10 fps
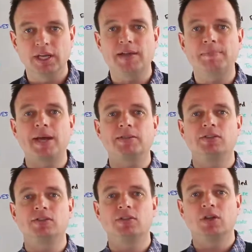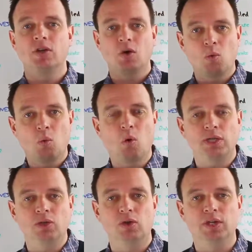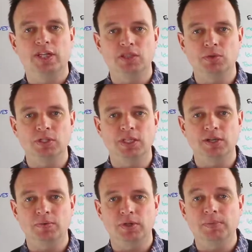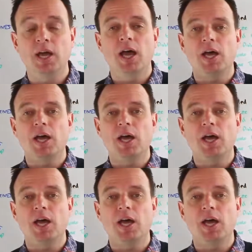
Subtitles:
It matters what you're looking to achieve with them.